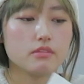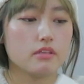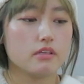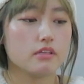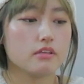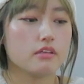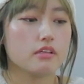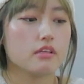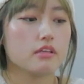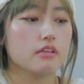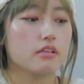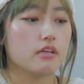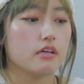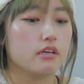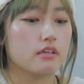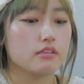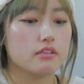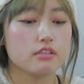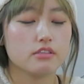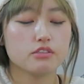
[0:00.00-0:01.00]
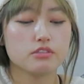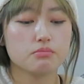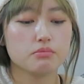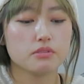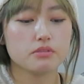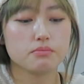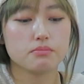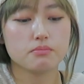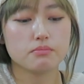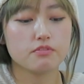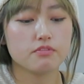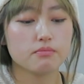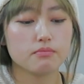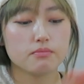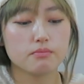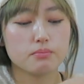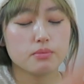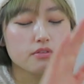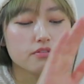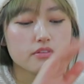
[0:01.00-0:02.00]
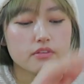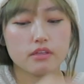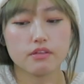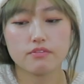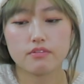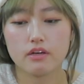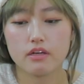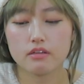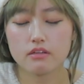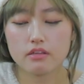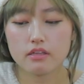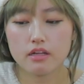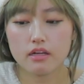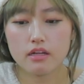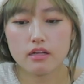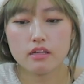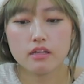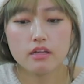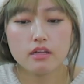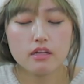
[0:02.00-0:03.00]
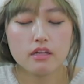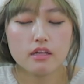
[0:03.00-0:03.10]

I think, yeah, they should be perfectly fine on that.